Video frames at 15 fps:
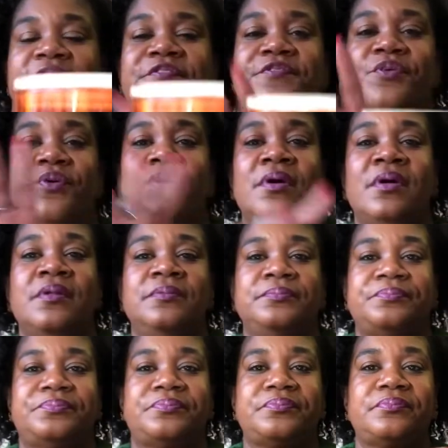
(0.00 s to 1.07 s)
fall,
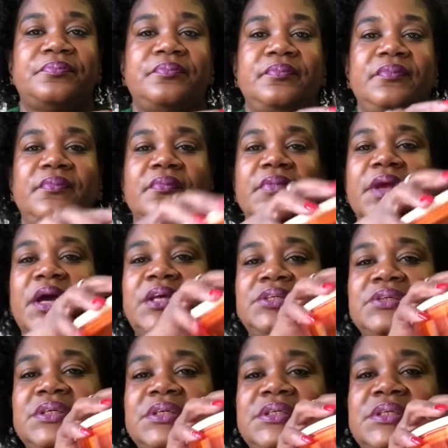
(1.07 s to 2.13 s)
as you
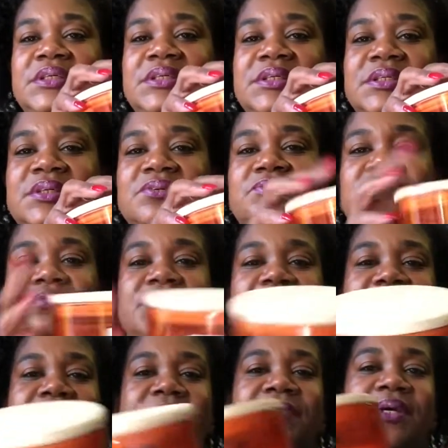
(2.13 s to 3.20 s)
can see, this is a
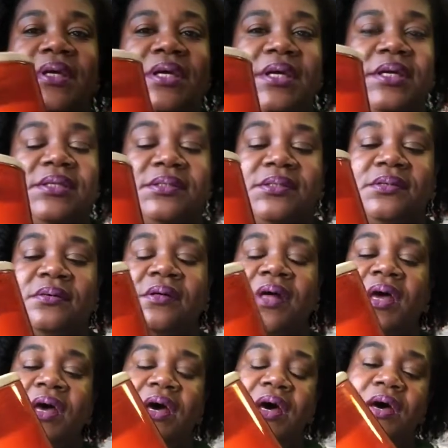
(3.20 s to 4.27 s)
really big candle.
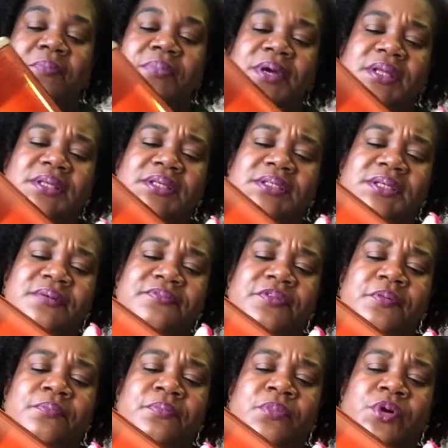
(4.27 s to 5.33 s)
I picked this up
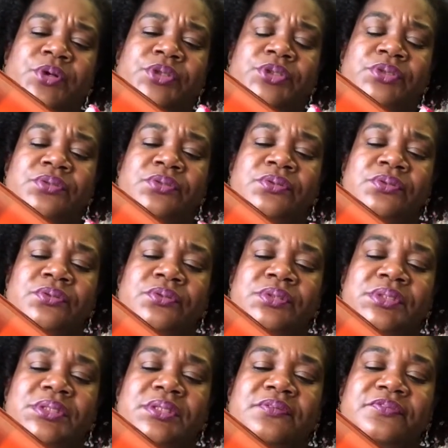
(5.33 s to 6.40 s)
from Marshall's
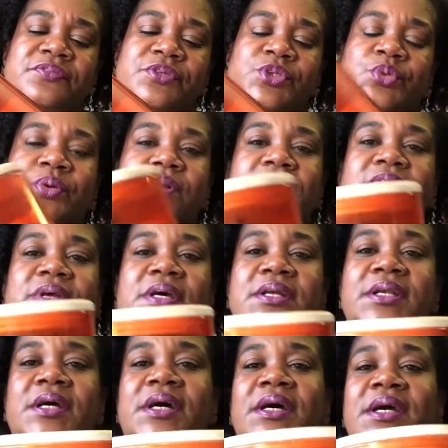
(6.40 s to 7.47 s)
for
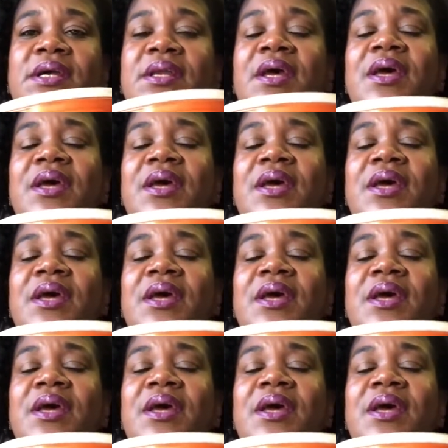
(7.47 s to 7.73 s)
$12.99